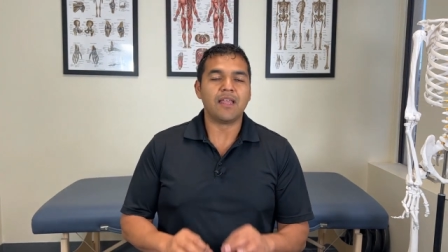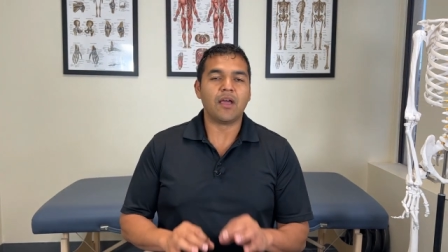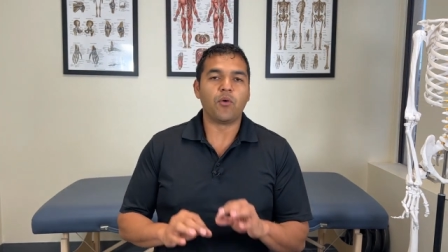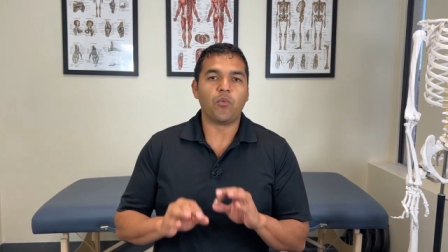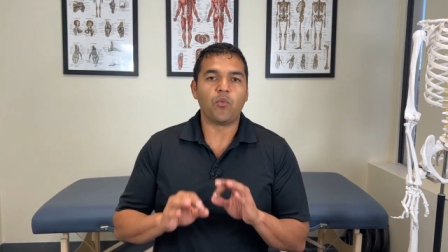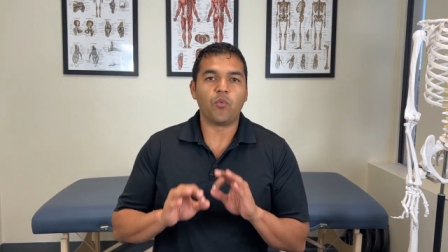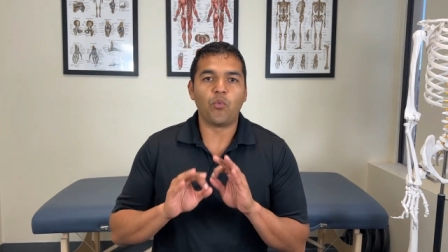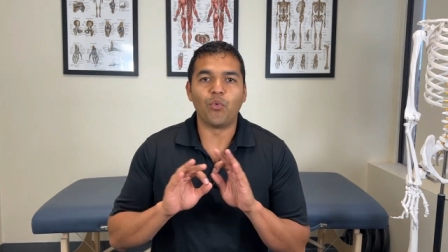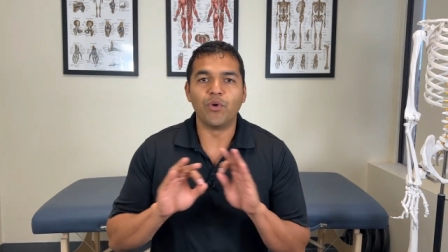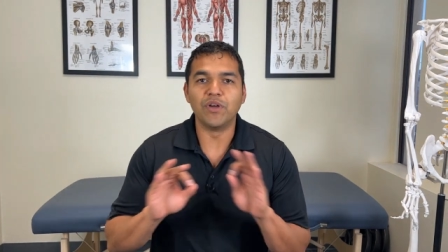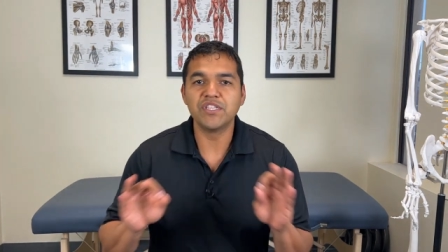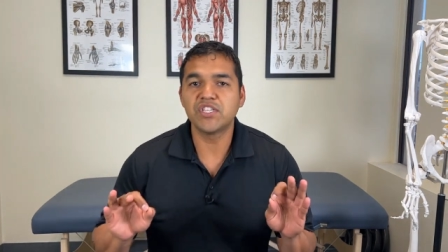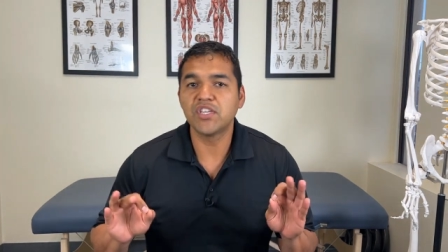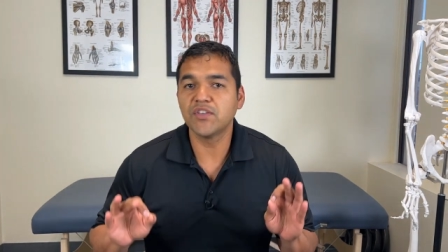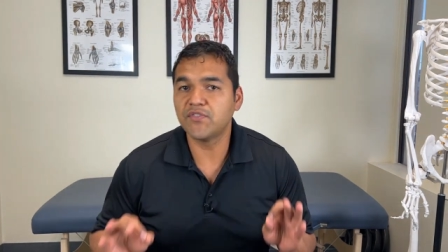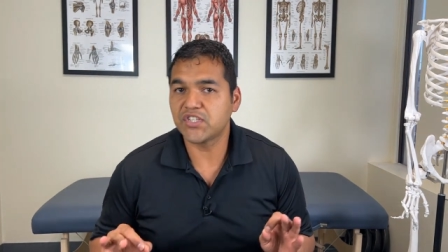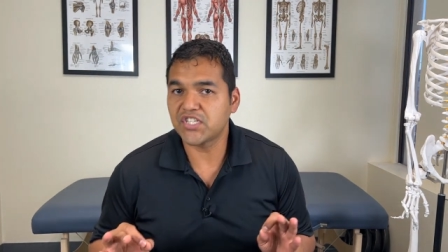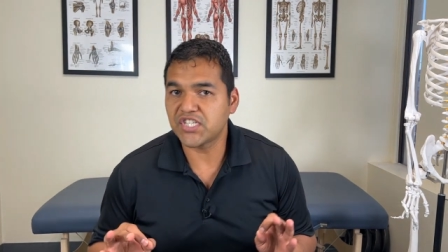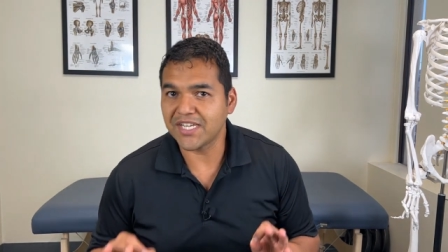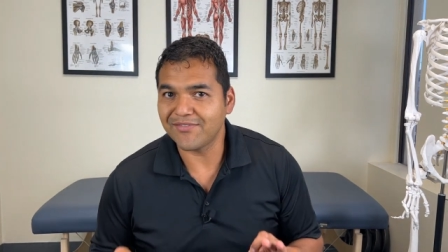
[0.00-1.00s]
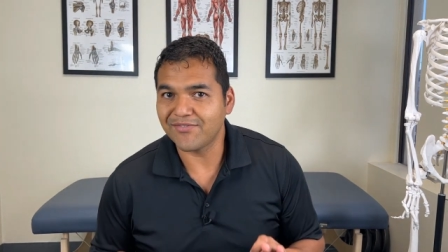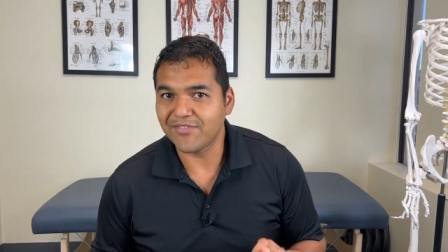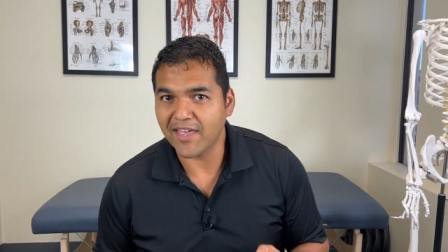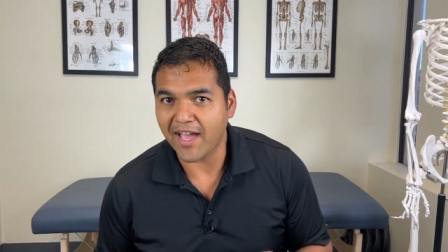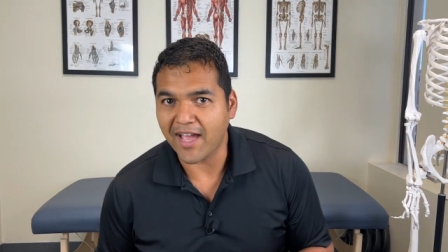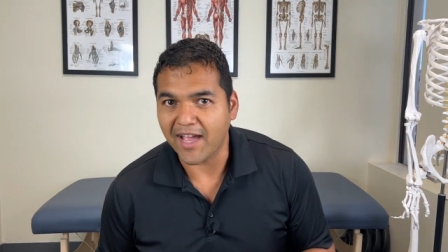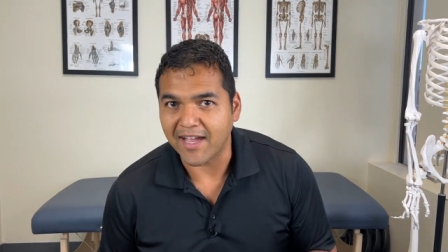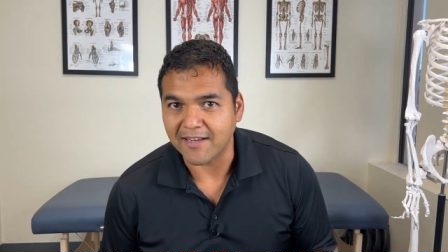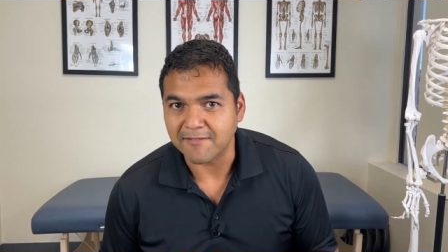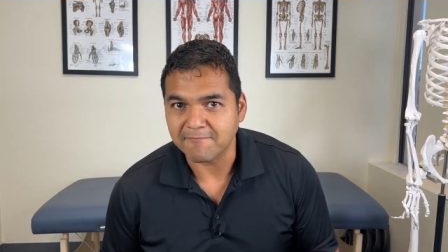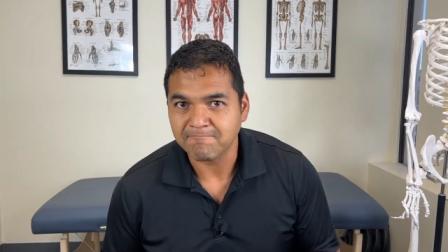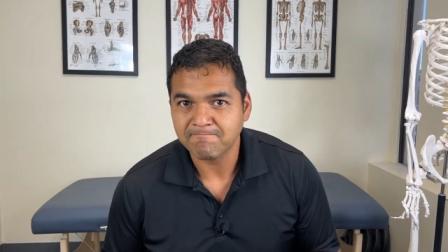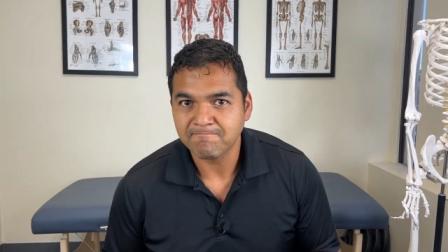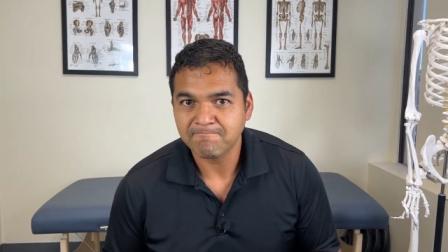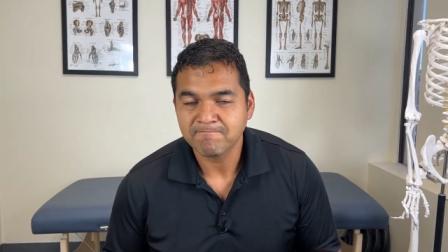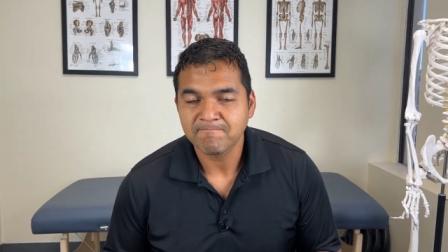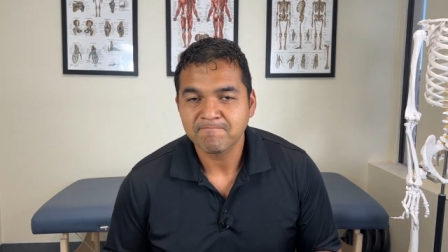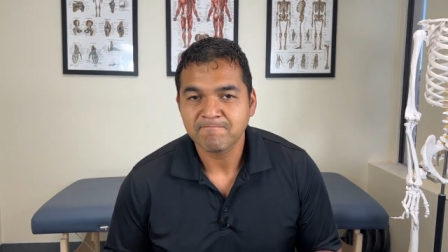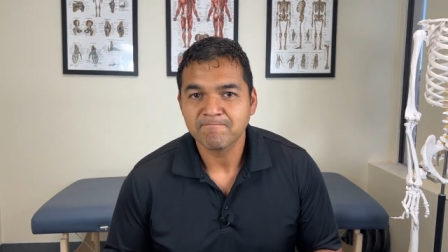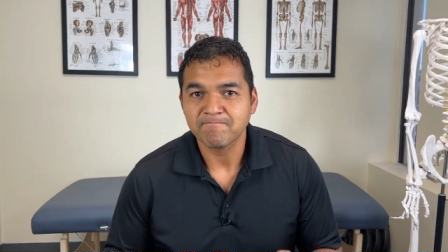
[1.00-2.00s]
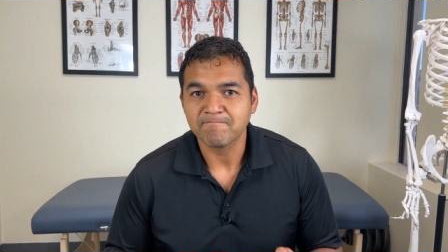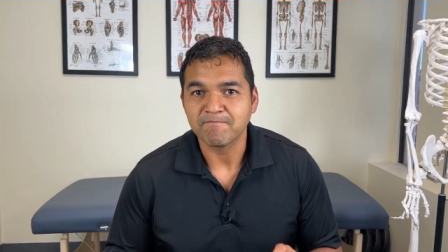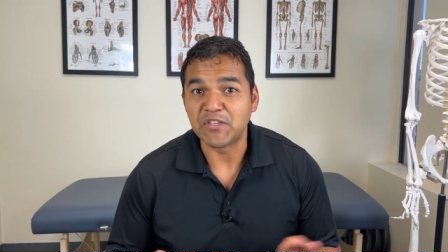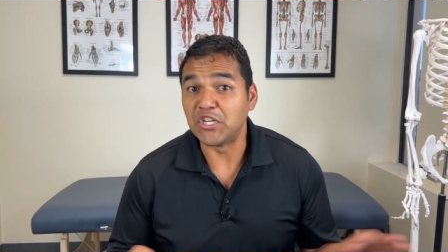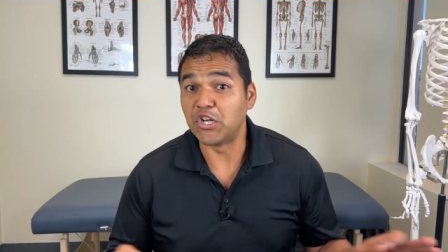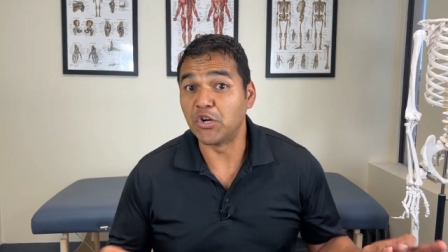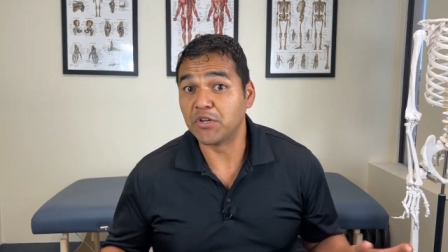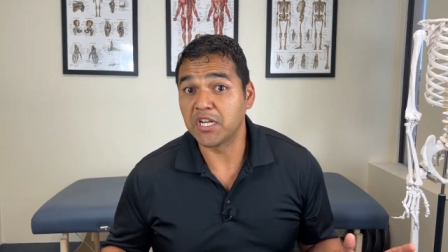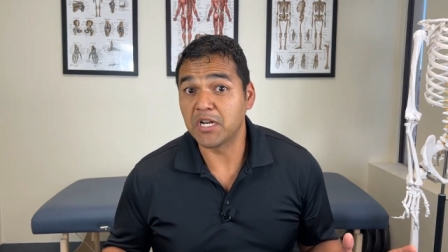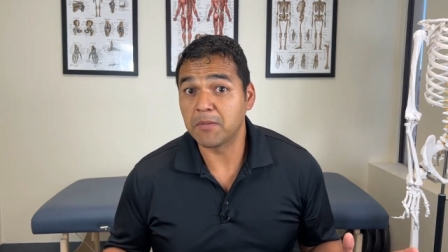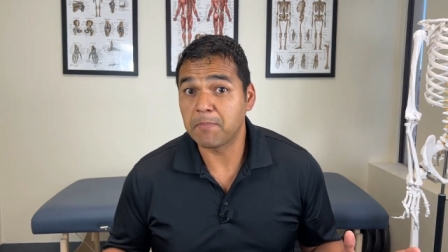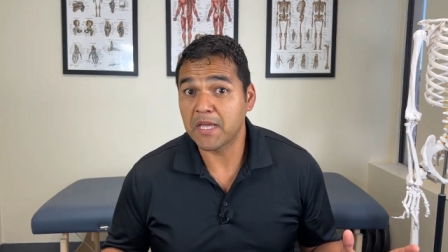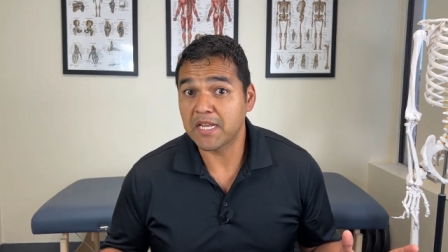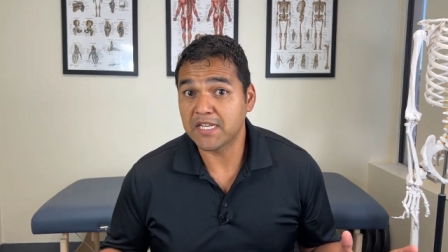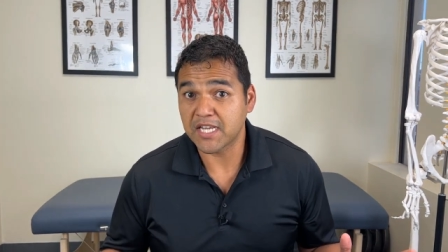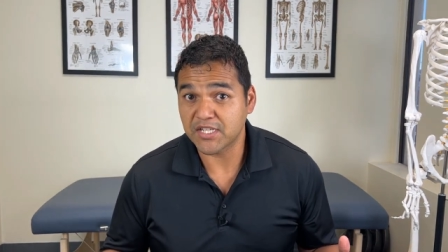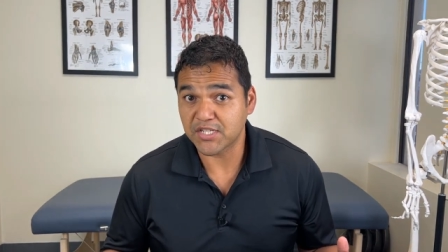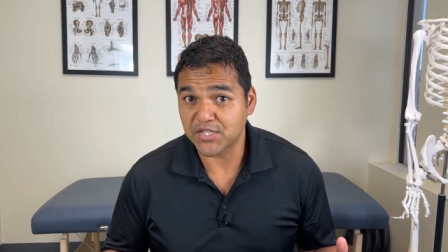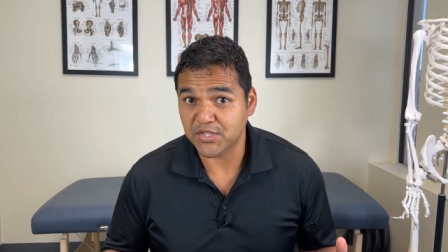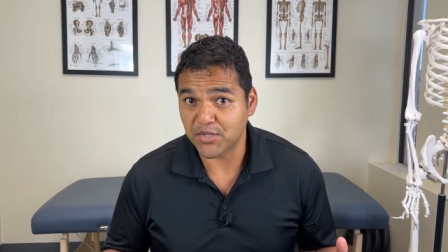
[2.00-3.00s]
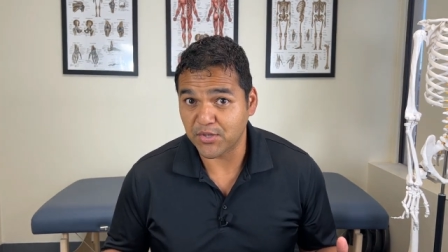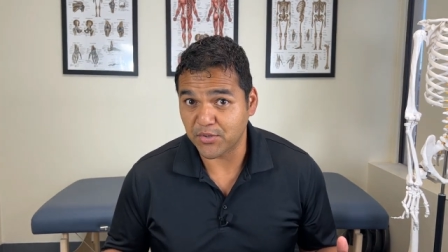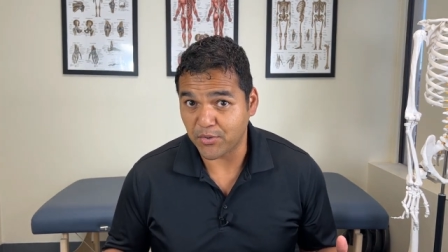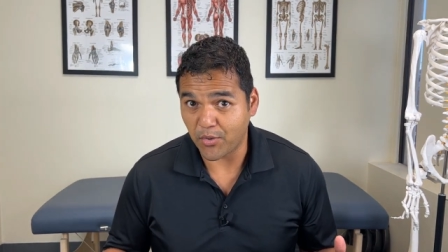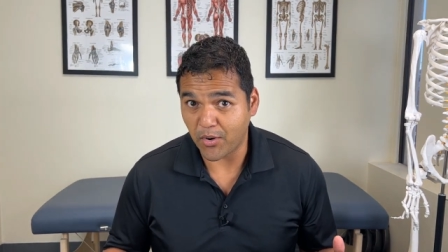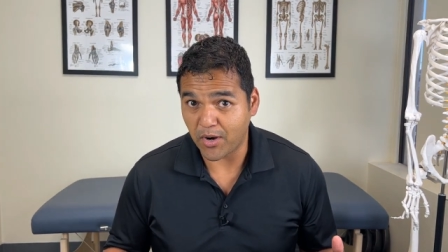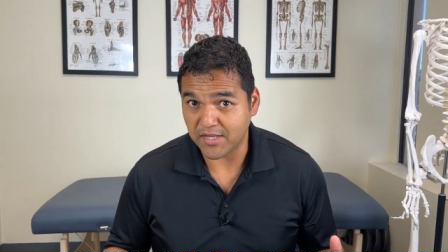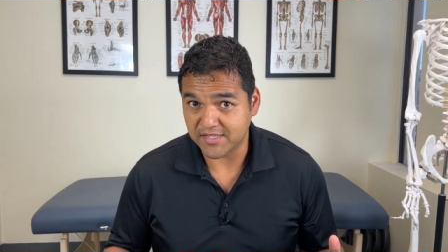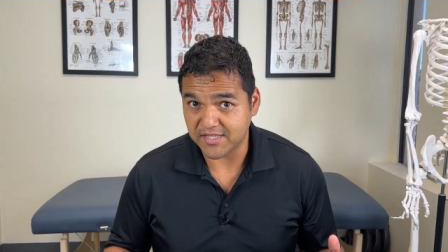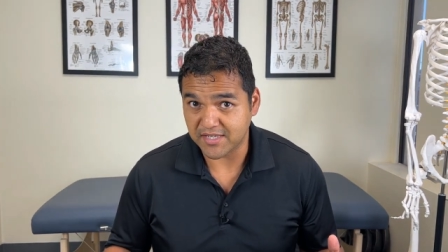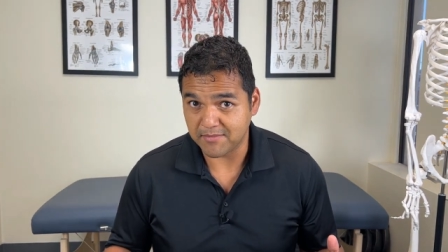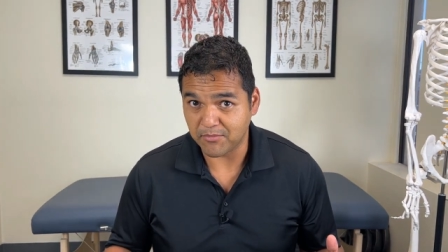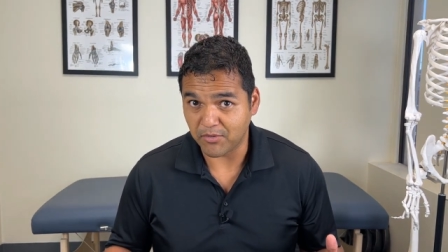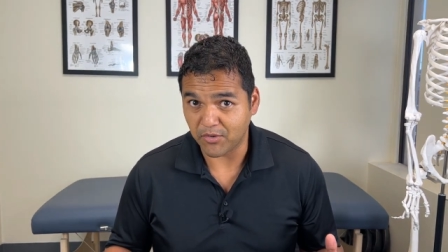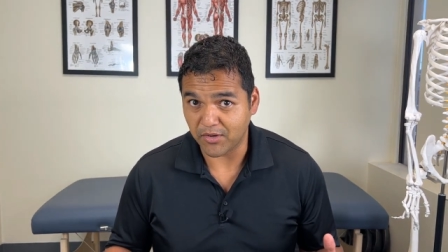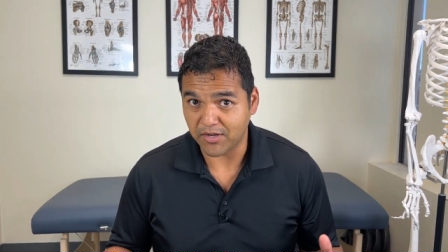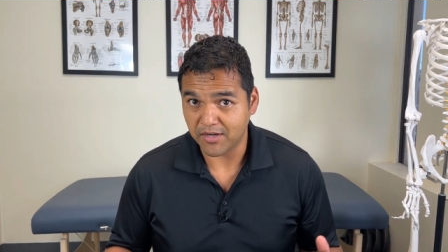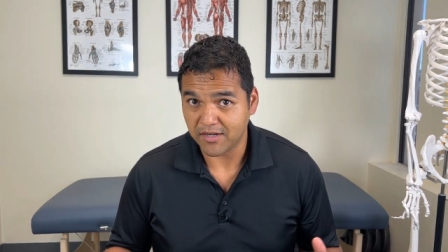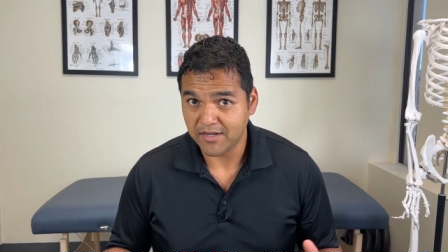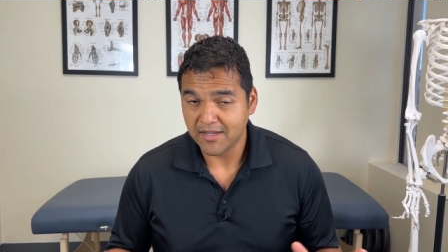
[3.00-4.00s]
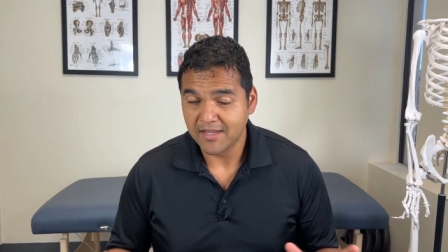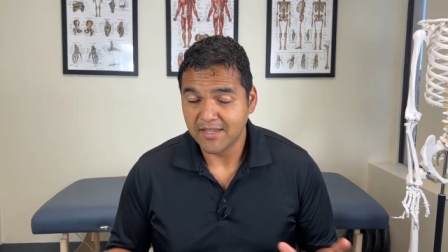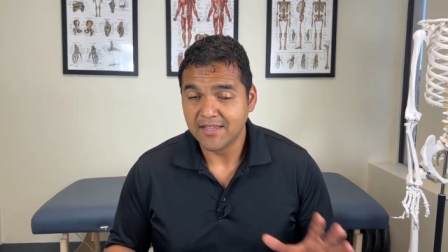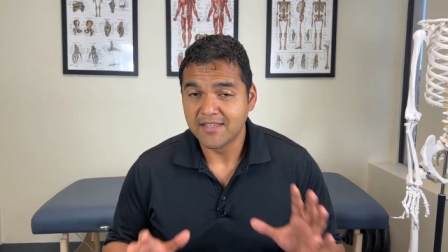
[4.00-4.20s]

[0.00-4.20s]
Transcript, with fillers: Now, once you've achieved that, you don't need to pay attention to the quads anymore.